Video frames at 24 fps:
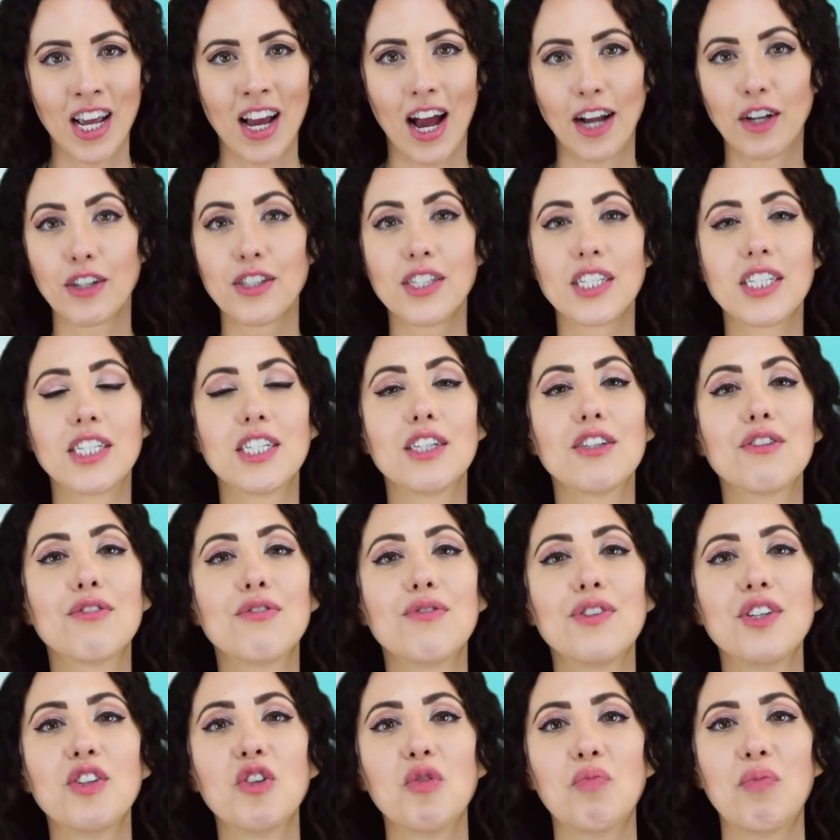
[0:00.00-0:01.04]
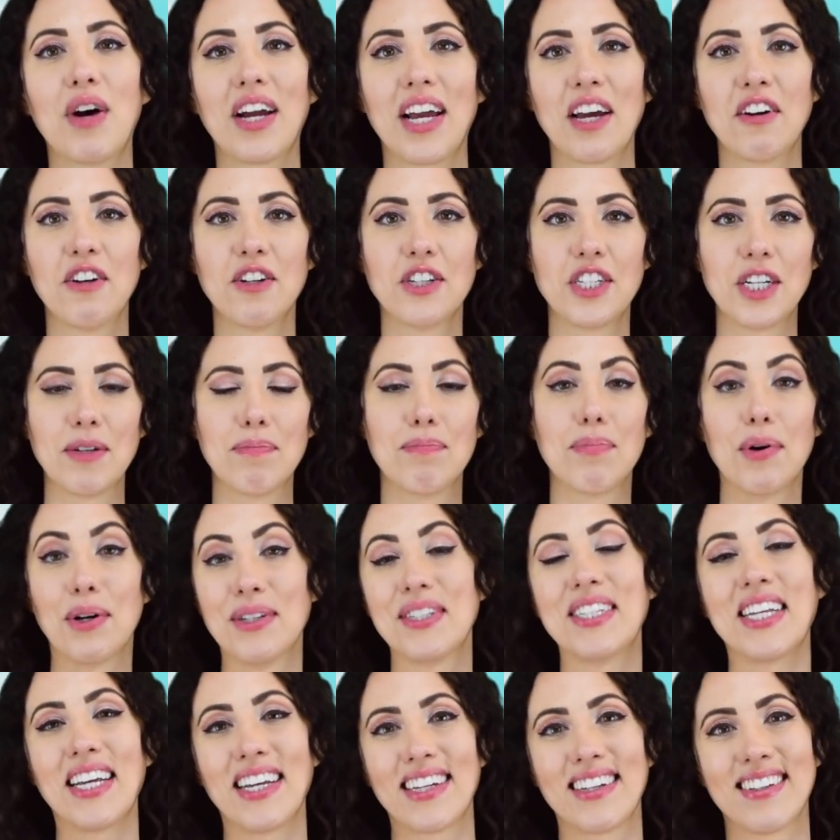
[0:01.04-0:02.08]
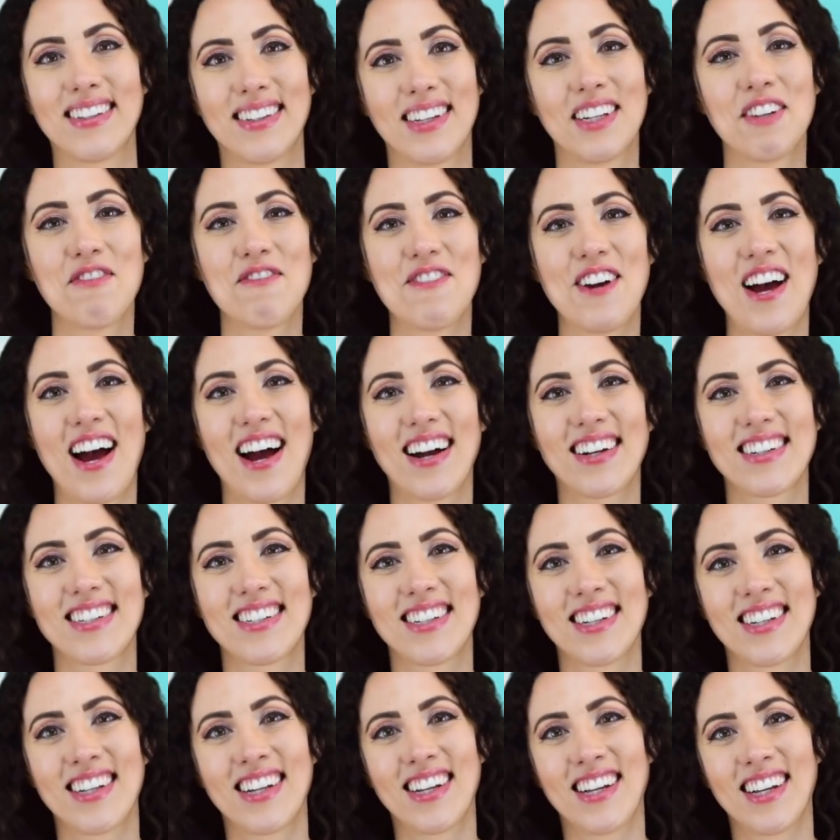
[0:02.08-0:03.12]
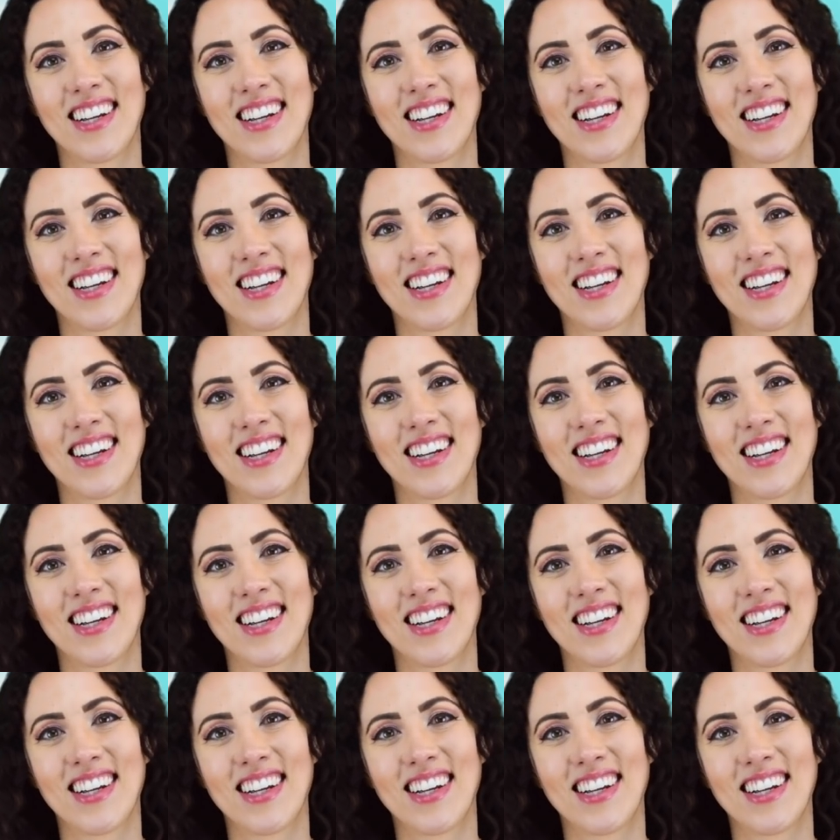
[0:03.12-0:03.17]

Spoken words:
I could still feel my energy buzzing, in fact,